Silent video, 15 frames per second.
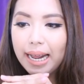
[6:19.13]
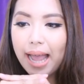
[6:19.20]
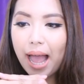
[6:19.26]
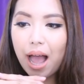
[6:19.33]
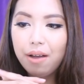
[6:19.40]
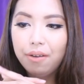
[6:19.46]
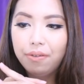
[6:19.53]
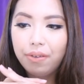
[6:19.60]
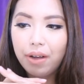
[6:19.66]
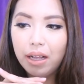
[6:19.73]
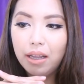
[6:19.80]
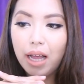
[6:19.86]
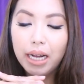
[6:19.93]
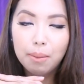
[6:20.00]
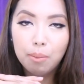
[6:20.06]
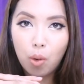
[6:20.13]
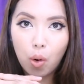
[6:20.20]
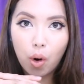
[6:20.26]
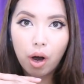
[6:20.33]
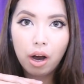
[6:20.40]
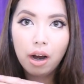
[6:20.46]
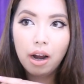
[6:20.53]
I have a lot
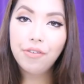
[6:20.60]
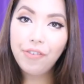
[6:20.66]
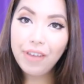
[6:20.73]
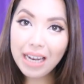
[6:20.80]
more.